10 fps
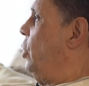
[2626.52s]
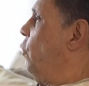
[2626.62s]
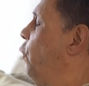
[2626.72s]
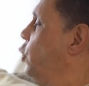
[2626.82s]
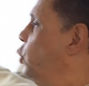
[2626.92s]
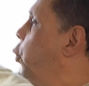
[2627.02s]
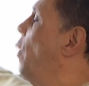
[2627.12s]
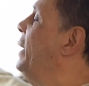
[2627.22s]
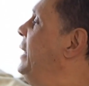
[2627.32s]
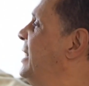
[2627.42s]
for
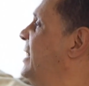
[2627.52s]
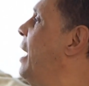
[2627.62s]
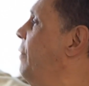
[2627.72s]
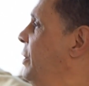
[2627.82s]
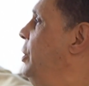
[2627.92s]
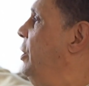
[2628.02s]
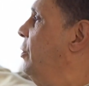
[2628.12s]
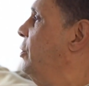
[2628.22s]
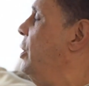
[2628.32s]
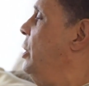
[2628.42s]
27
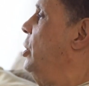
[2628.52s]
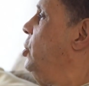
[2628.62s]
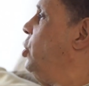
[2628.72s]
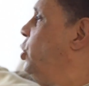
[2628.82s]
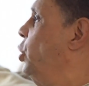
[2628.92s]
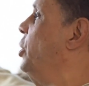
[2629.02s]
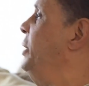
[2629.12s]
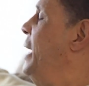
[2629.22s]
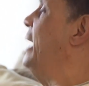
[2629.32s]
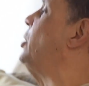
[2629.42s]
years stood
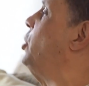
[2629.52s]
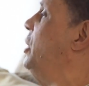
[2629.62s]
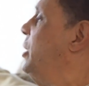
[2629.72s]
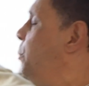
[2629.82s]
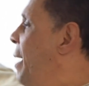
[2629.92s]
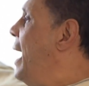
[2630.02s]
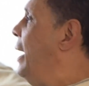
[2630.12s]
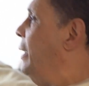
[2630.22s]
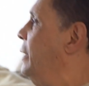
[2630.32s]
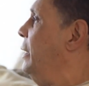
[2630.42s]
next to this
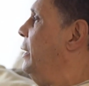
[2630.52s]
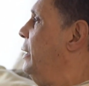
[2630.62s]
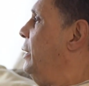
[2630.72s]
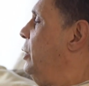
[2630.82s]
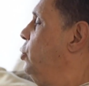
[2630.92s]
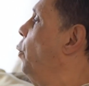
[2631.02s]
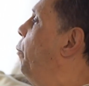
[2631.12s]
man to